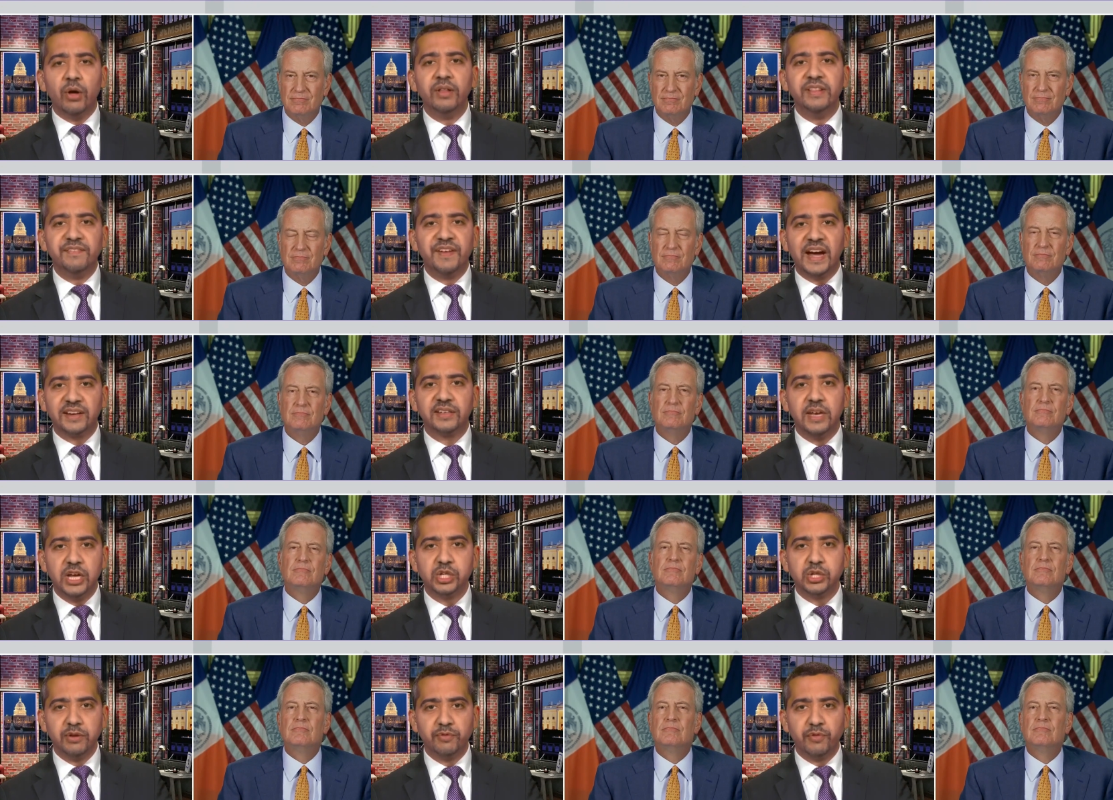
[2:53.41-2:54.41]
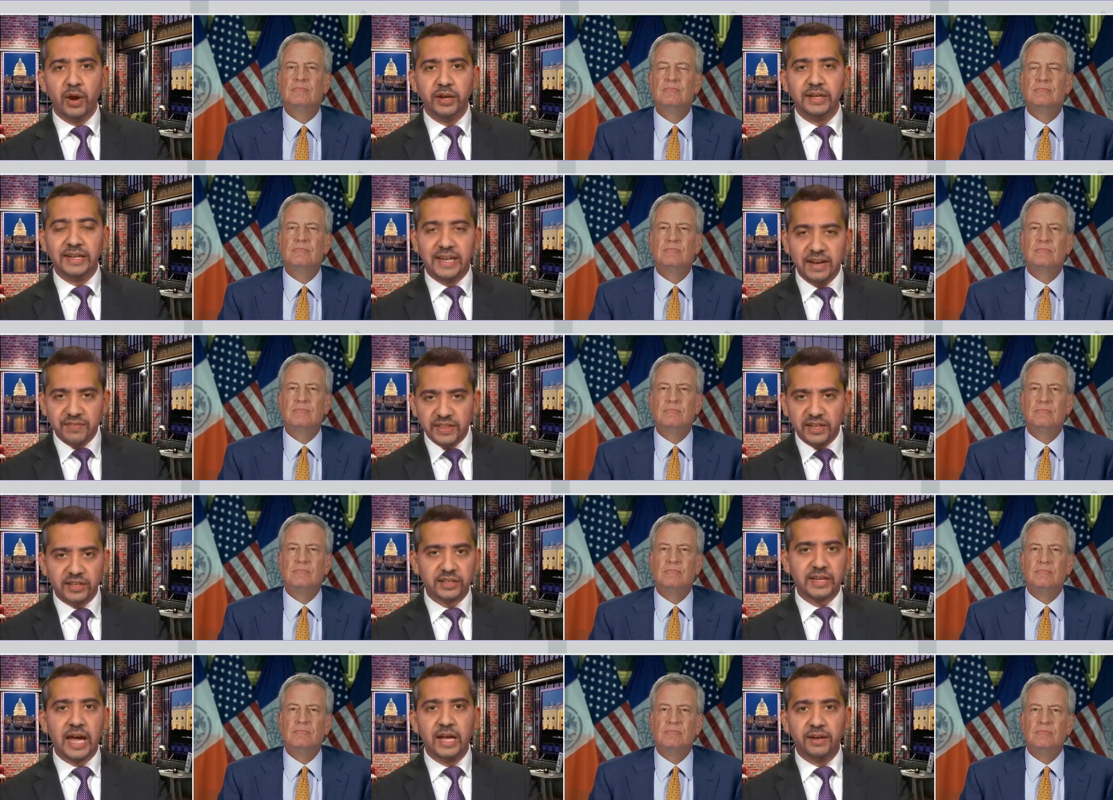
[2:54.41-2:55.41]
Speaker 1: on the vaccination front, given
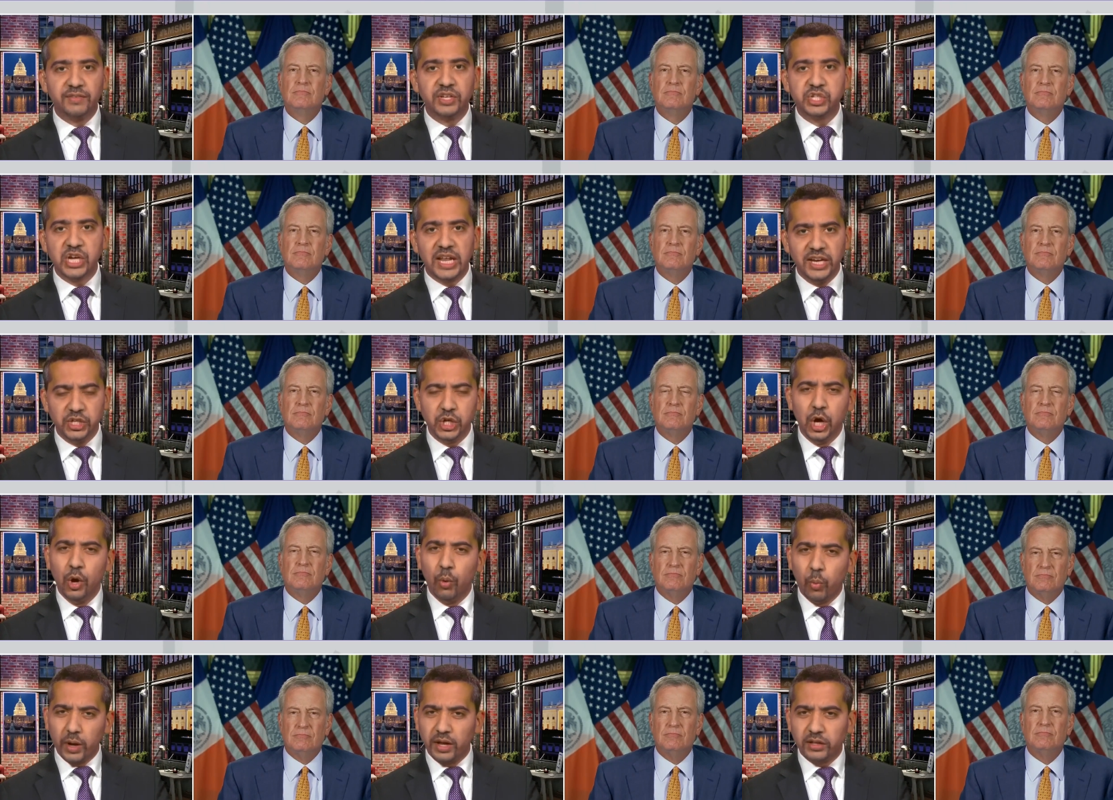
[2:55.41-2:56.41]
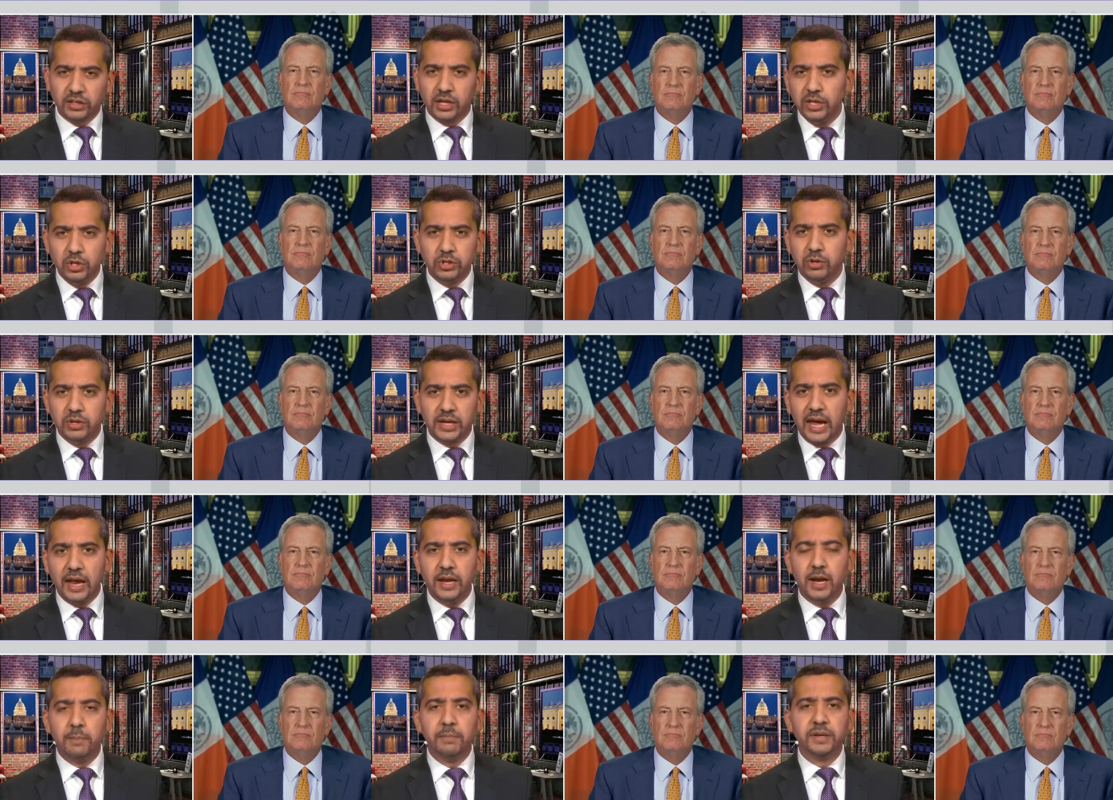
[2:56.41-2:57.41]
the scale of the challenge? What else can you do to
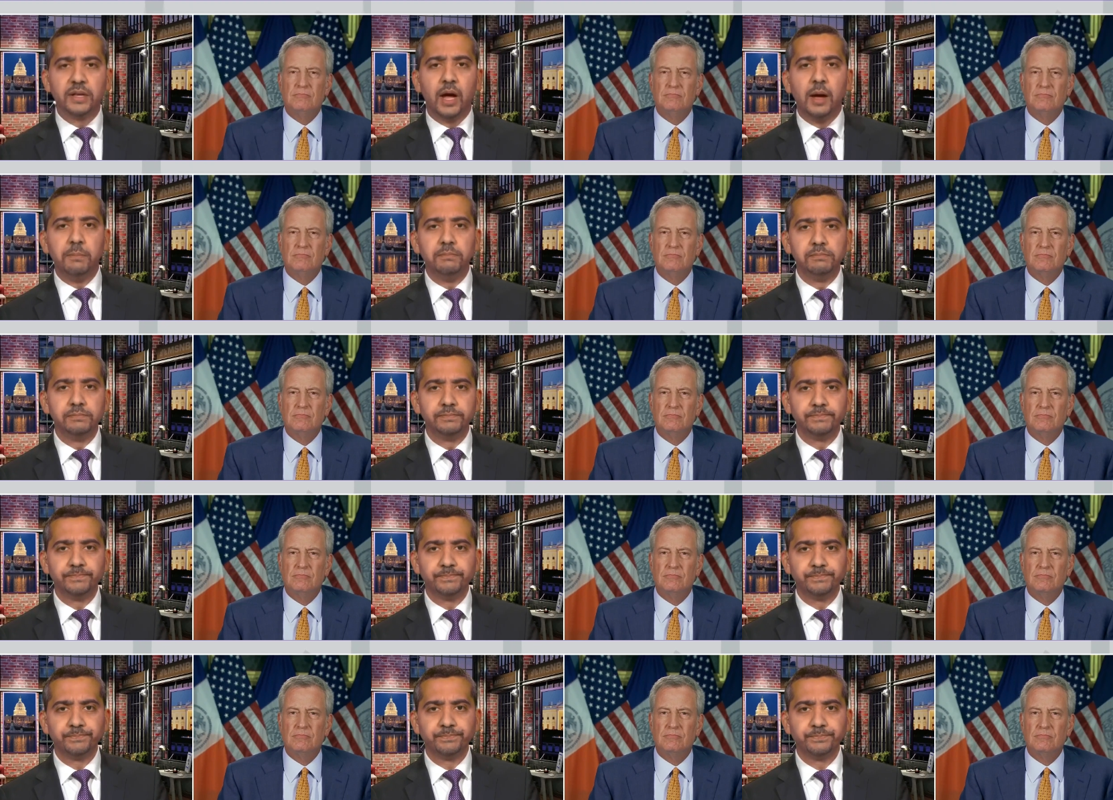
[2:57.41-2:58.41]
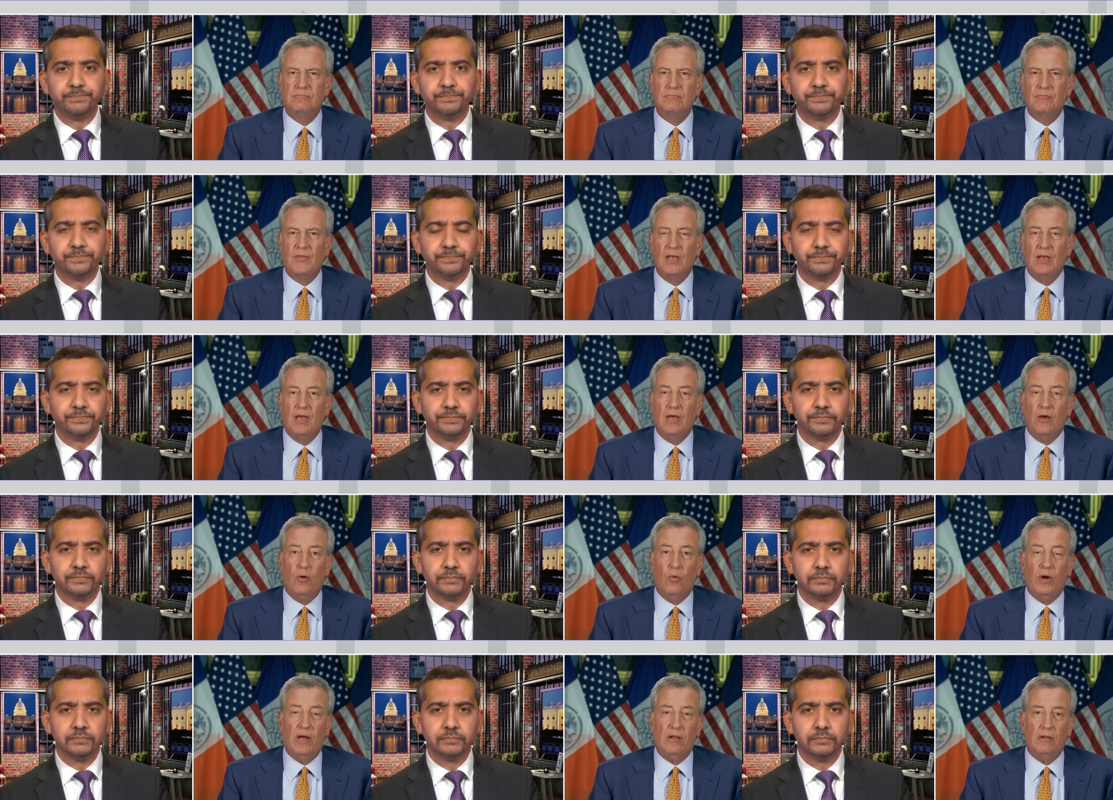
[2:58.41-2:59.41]
get numbers up?
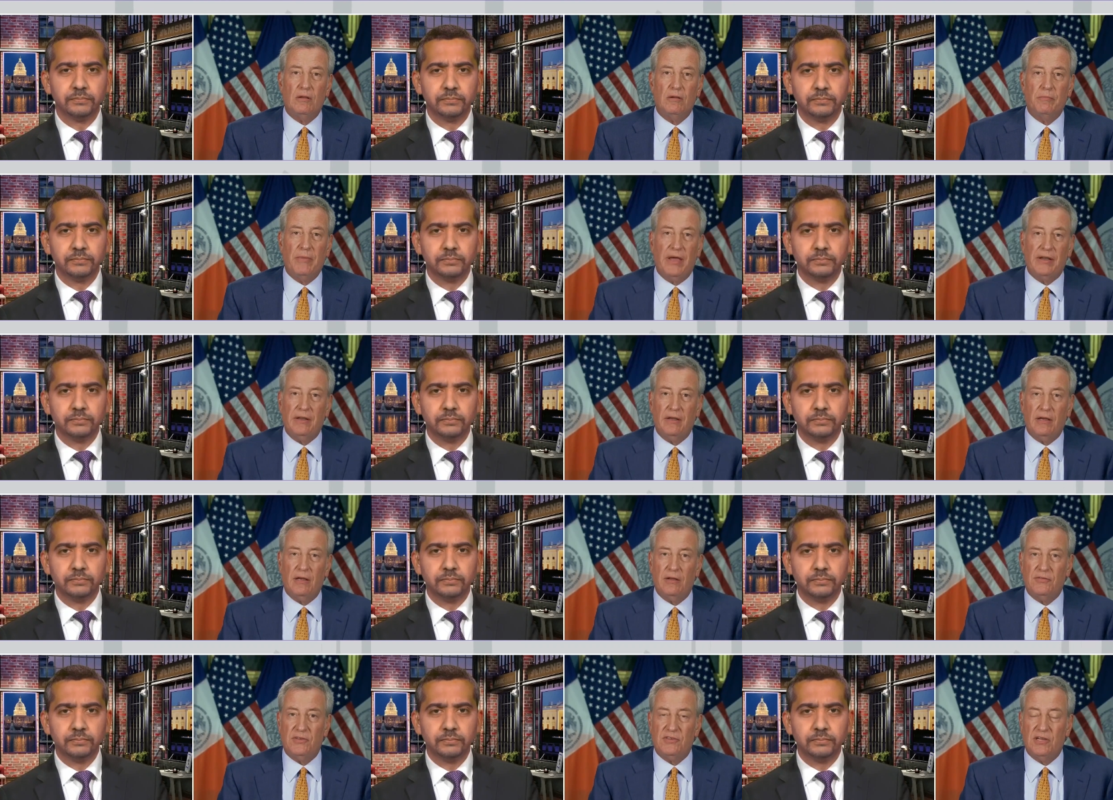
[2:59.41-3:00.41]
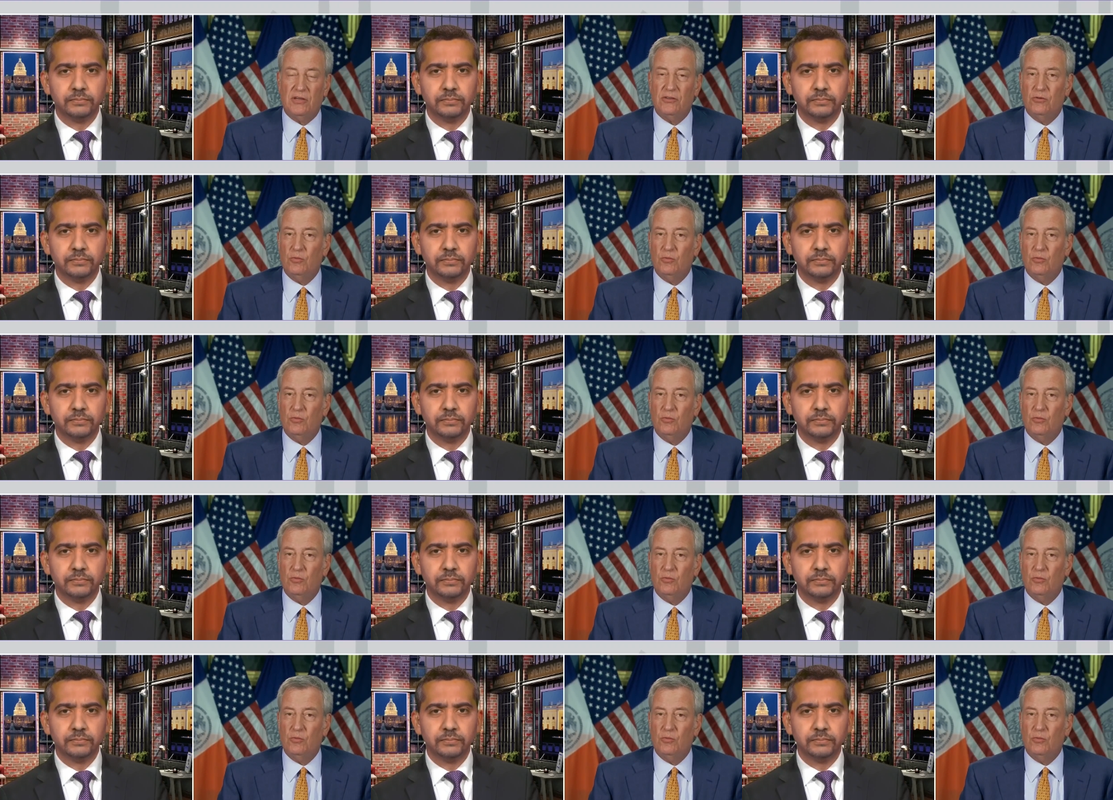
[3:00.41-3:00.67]
Speaker 2: Well, Mehdi, I have to tell you,